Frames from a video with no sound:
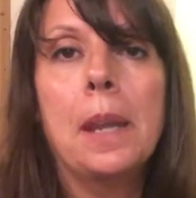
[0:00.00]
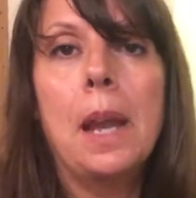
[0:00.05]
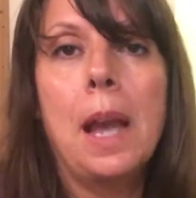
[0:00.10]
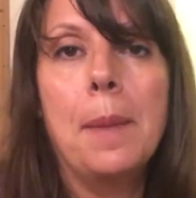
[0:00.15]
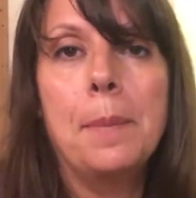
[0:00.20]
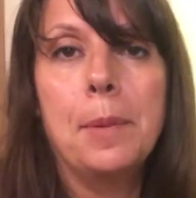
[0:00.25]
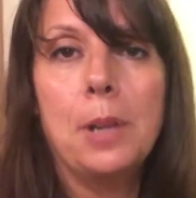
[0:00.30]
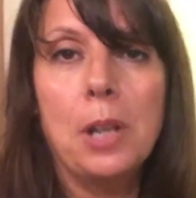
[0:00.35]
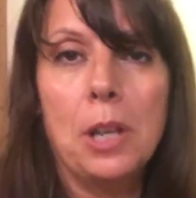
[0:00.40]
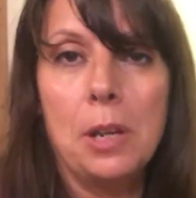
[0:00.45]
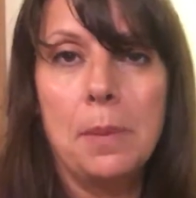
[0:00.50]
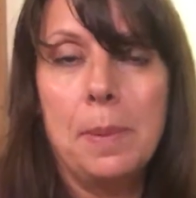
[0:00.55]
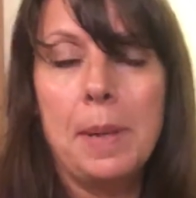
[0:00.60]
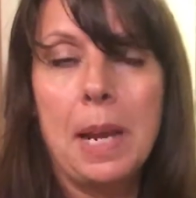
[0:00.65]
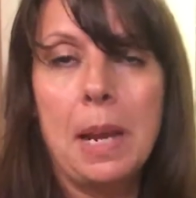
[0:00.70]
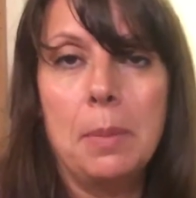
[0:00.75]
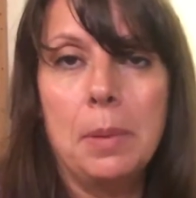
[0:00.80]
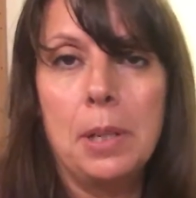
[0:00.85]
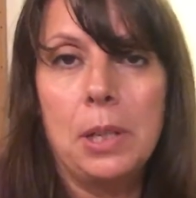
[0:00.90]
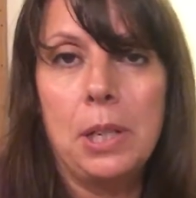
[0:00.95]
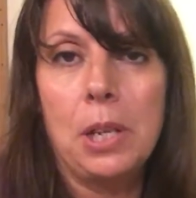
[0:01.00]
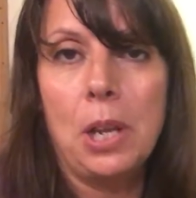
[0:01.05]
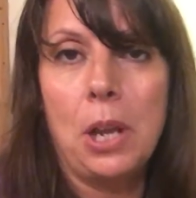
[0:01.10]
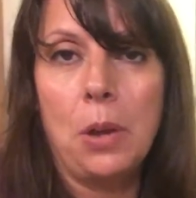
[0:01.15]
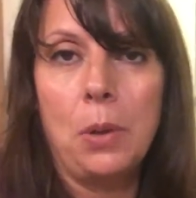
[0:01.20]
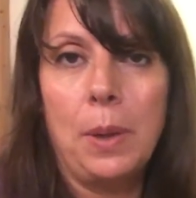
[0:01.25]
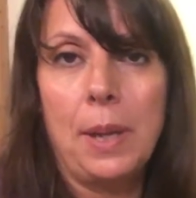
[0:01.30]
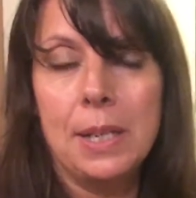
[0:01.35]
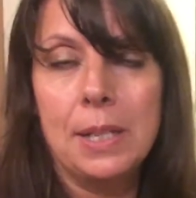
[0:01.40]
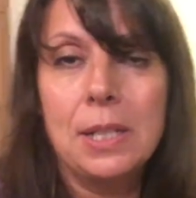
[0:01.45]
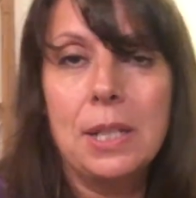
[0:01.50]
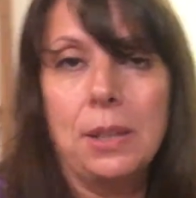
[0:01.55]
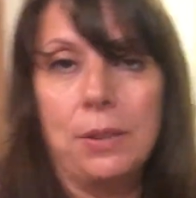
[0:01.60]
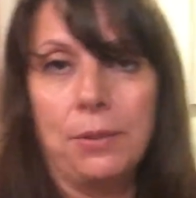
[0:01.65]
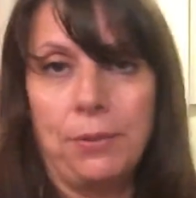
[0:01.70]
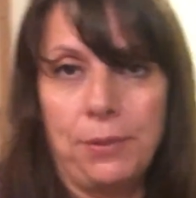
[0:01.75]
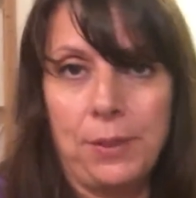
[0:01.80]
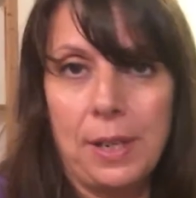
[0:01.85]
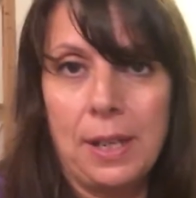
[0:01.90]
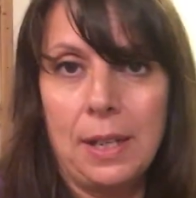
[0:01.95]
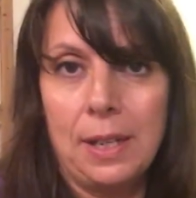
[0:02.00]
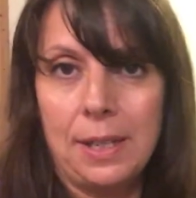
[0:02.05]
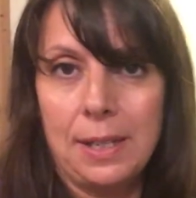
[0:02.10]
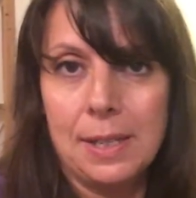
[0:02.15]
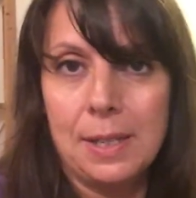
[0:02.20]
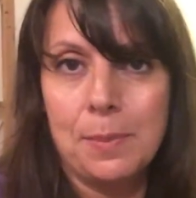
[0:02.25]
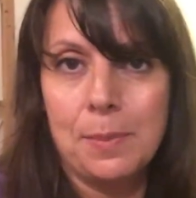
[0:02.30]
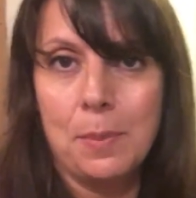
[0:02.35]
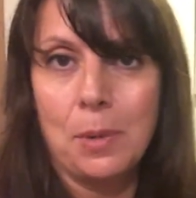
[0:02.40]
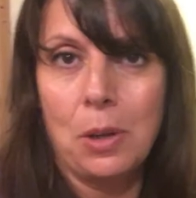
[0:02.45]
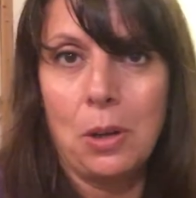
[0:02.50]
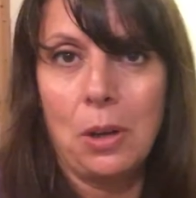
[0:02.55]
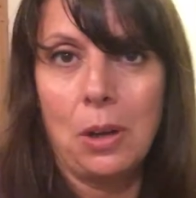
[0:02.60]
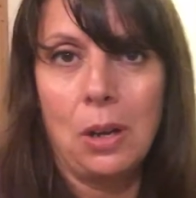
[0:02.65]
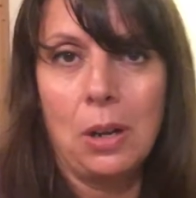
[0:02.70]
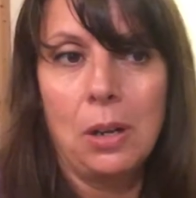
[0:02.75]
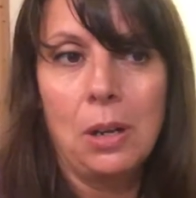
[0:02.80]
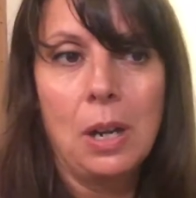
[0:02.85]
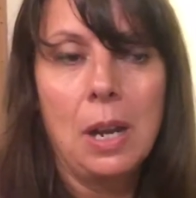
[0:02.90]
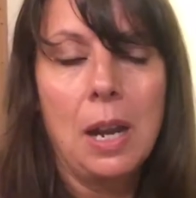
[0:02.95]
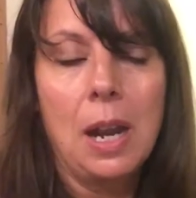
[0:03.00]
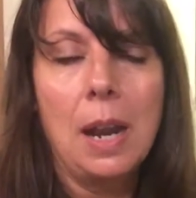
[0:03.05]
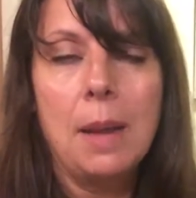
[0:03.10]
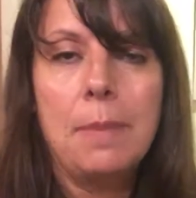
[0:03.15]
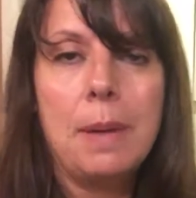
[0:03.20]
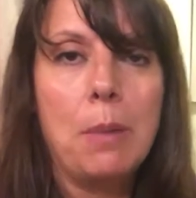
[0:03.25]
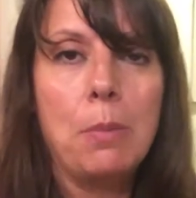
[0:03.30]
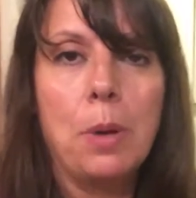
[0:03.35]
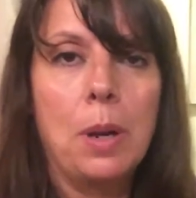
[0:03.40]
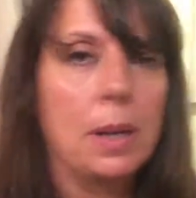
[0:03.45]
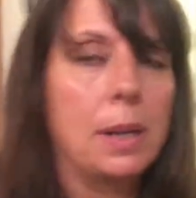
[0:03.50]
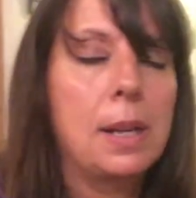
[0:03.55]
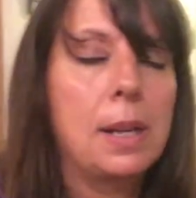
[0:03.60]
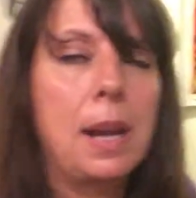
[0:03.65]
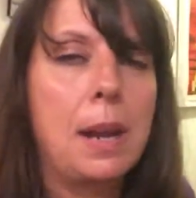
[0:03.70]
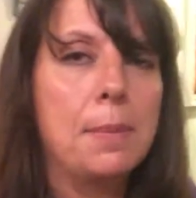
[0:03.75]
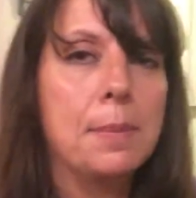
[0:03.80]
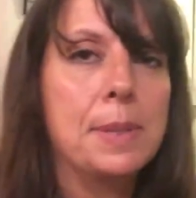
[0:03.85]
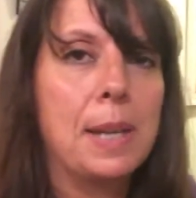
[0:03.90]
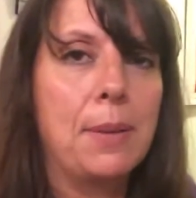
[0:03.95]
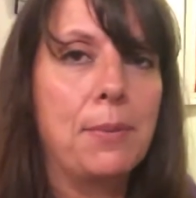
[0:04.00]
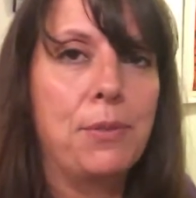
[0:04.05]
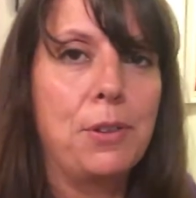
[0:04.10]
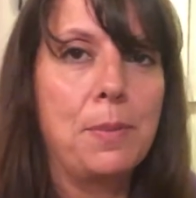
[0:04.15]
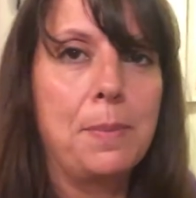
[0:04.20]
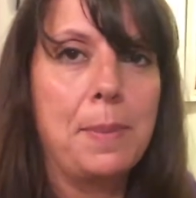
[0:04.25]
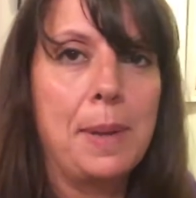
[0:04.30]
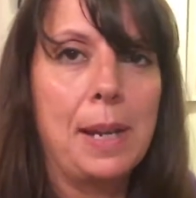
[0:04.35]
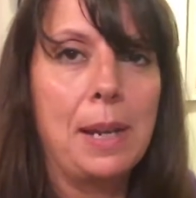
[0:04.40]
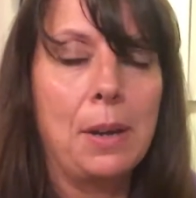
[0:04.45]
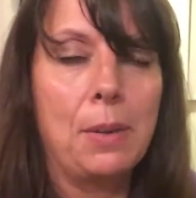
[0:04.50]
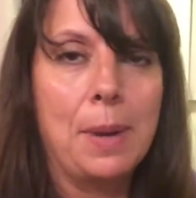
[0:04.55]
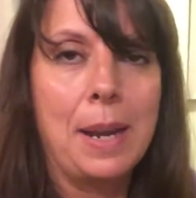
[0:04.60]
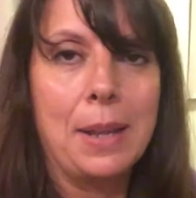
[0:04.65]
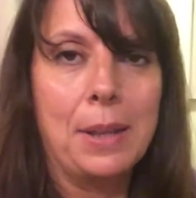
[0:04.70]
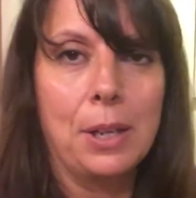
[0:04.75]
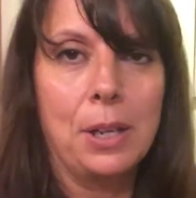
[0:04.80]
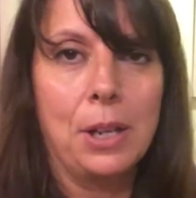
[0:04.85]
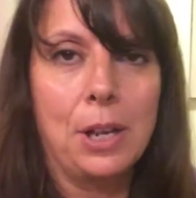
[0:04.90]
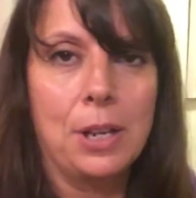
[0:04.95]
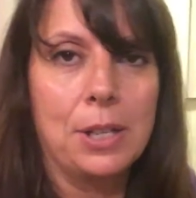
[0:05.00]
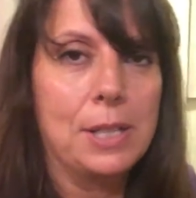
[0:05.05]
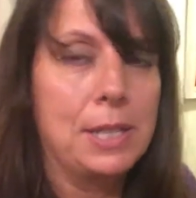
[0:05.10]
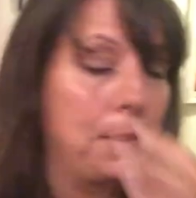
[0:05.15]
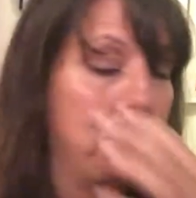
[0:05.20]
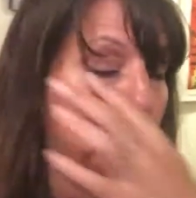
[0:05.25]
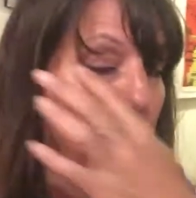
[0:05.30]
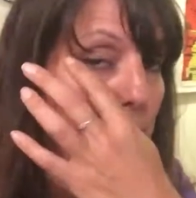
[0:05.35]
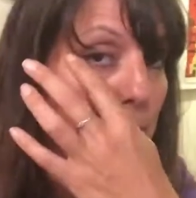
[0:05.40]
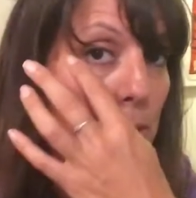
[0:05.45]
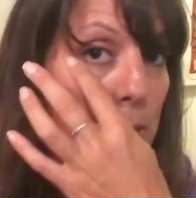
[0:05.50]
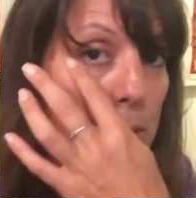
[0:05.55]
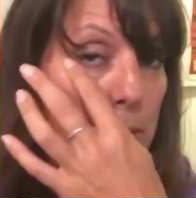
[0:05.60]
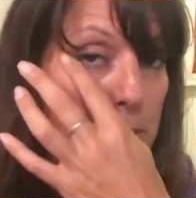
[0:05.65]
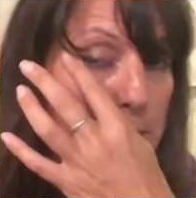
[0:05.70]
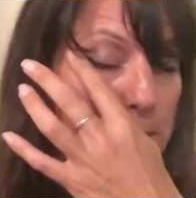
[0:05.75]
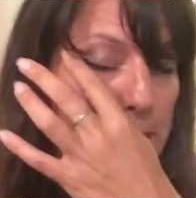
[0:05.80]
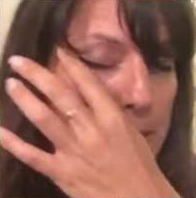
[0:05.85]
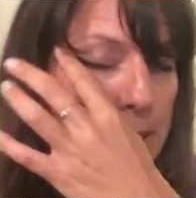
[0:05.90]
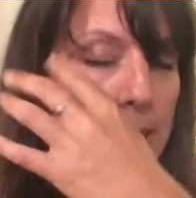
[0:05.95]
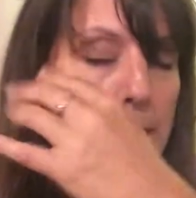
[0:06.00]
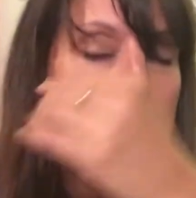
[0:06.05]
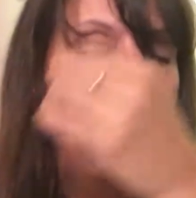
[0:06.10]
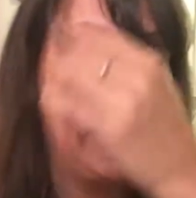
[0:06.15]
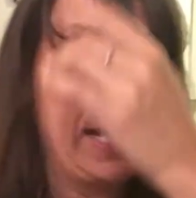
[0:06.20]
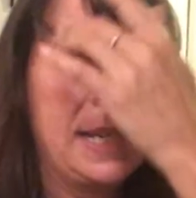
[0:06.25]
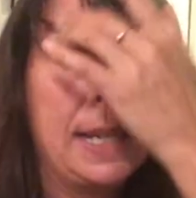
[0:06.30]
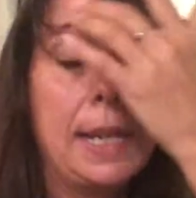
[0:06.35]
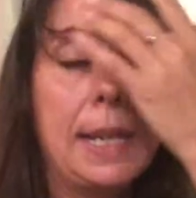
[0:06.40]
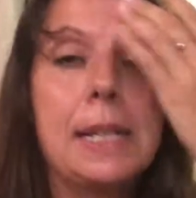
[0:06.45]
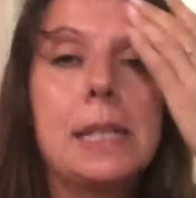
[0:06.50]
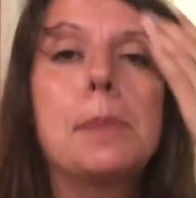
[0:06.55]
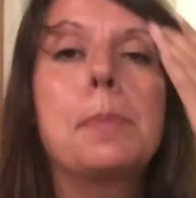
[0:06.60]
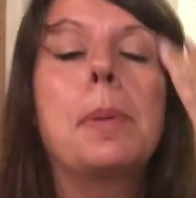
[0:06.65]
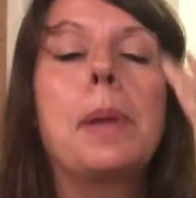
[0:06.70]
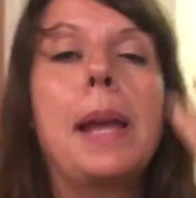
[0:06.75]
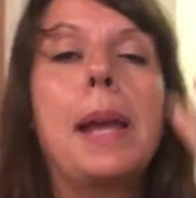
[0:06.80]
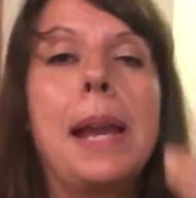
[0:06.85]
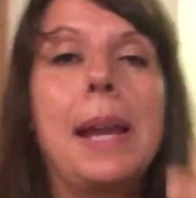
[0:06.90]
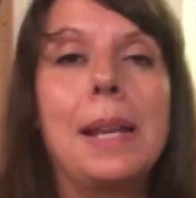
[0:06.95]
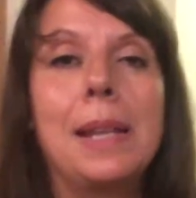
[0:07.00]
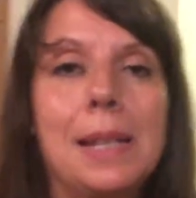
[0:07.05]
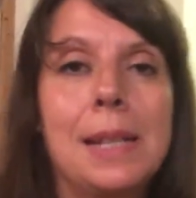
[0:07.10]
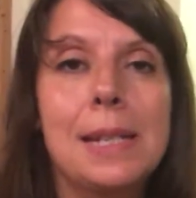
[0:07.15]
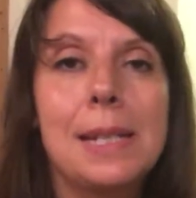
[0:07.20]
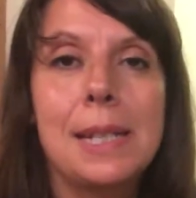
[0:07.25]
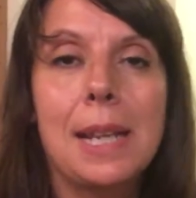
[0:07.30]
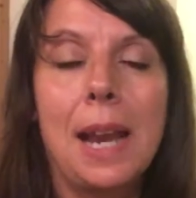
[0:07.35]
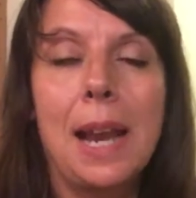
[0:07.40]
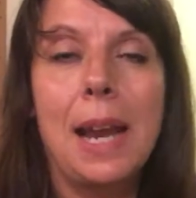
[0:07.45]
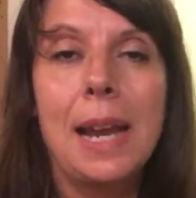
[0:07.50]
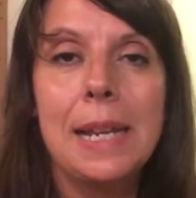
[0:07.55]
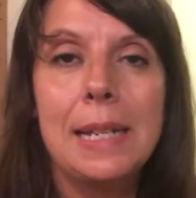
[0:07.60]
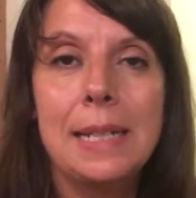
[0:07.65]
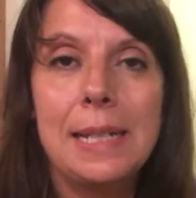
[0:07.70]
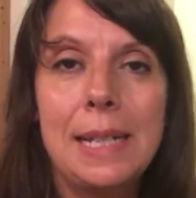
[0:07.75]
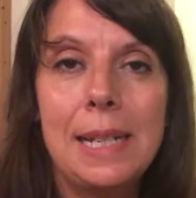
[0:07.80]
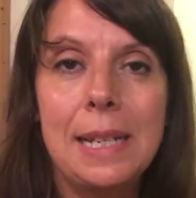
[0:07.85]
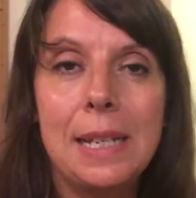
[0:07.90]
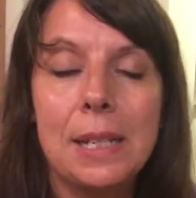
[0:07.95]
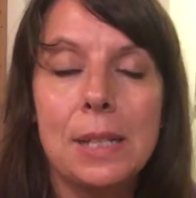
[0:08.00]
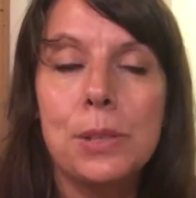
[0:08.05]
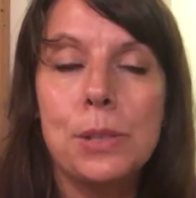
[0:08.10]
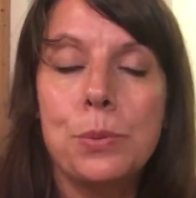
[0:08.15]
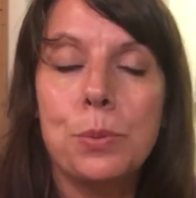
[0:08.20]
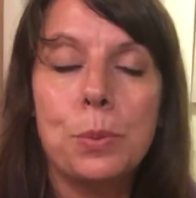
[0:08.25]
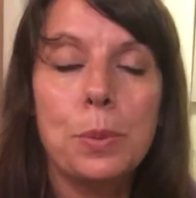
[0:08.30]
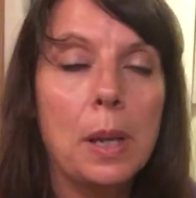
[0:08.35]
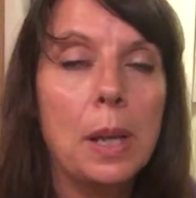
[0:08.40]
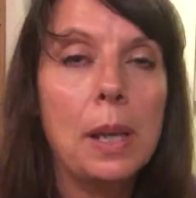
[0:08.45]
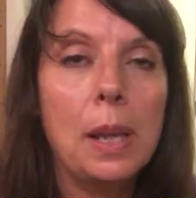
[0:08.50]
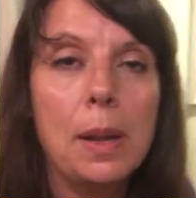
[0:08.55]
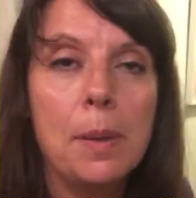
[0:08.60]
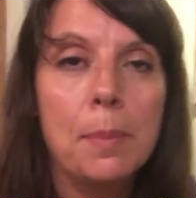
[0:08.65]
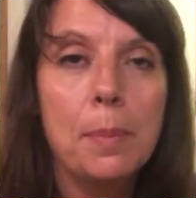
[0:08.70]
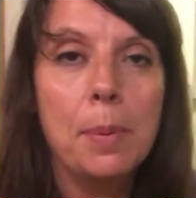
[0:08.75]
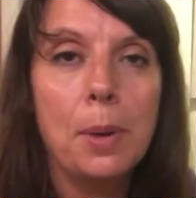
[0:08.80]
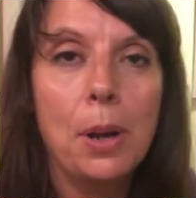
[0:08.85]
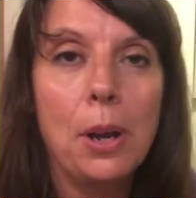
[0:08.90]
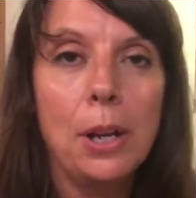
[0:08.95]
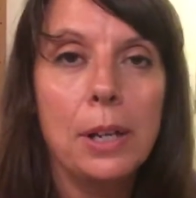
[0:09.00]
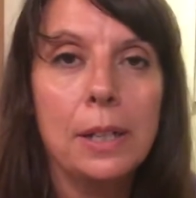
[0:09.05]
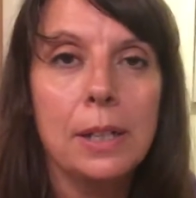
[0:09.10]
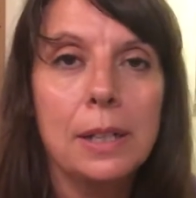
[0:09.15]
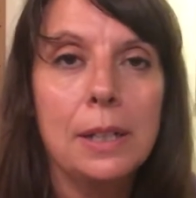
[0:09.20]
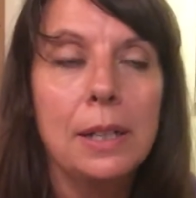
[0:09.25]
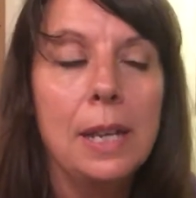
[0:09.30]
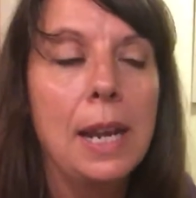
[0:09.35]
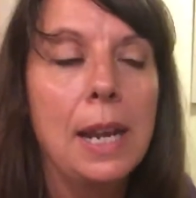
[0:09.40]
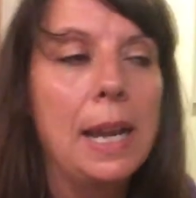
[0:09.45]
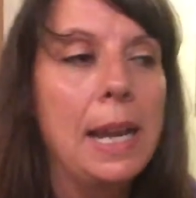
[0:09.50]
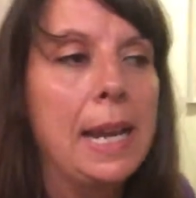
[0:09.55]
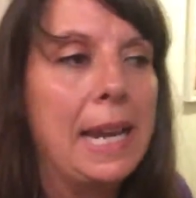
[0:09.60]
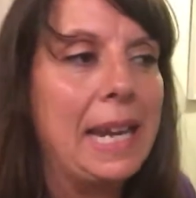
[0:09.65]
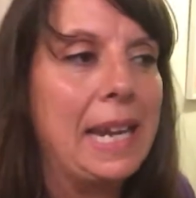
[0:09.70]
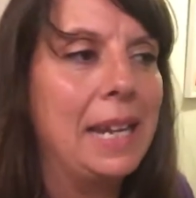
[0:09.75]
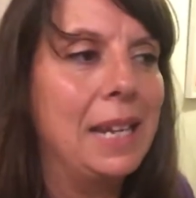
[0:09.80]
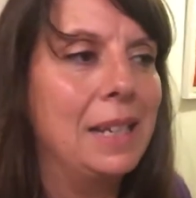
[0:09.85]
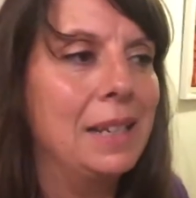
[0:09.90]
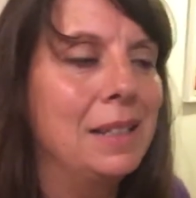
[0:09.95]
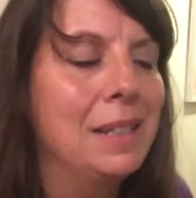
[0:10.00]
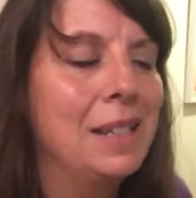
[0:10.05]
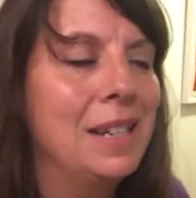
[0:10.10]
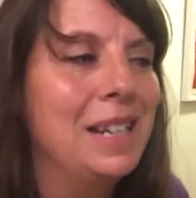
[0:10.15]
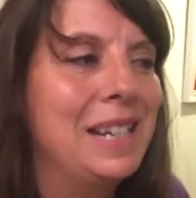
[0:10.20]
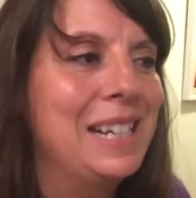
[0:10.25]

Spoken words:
I'm going to be able to go into the feelings more about what comes up for me around the concept of losing and explain this idea that's really important in,